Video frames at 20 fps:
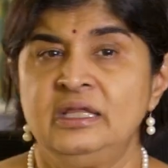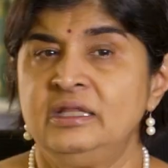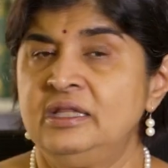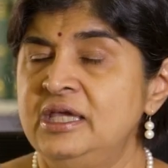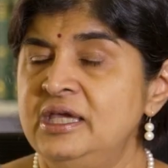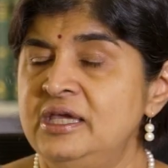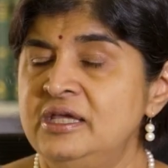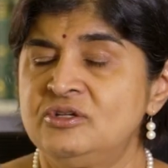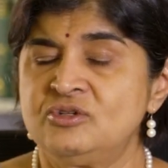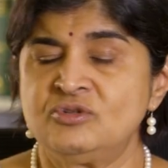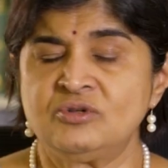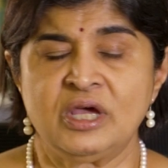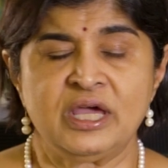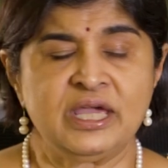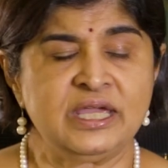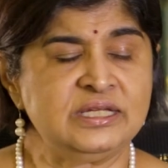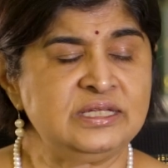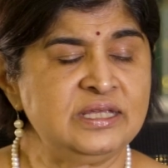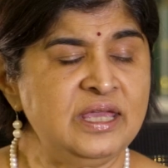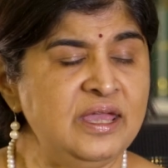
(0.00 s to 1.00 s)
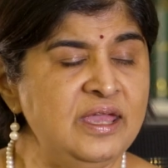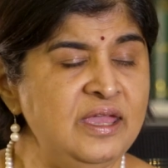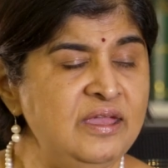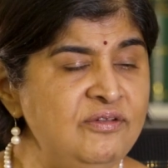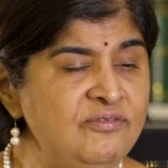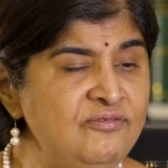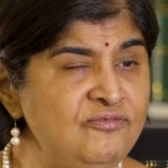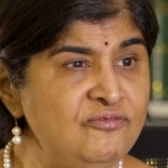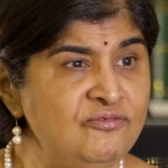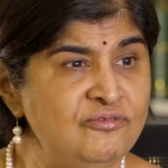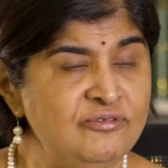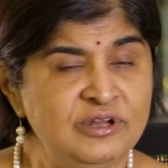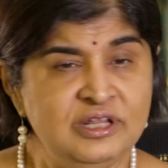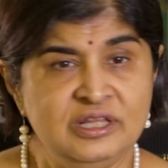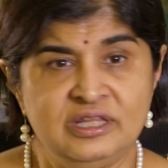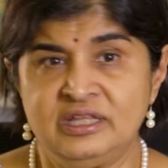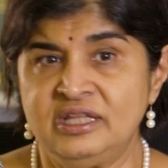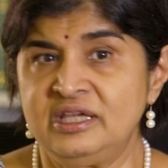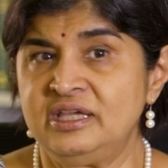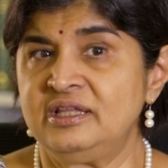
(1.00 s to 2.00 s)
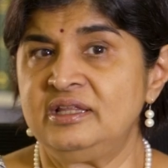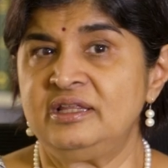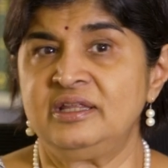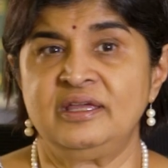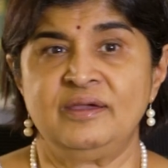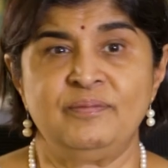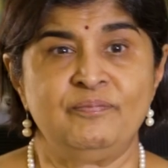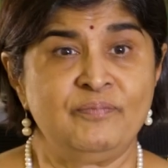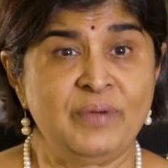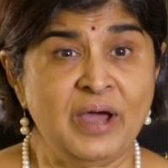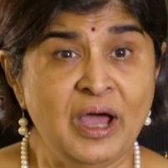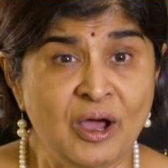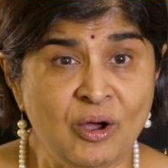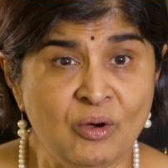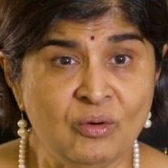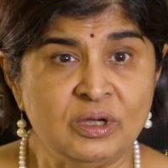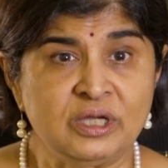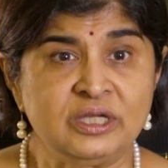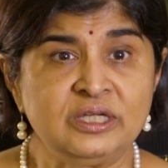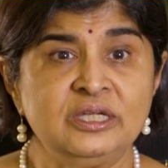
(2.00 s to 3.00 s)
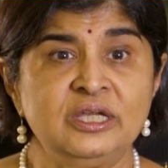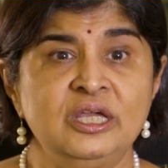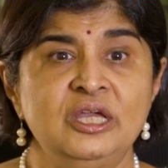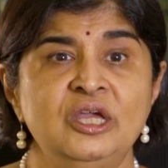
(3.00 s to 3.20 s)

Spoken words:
They tried everything in their power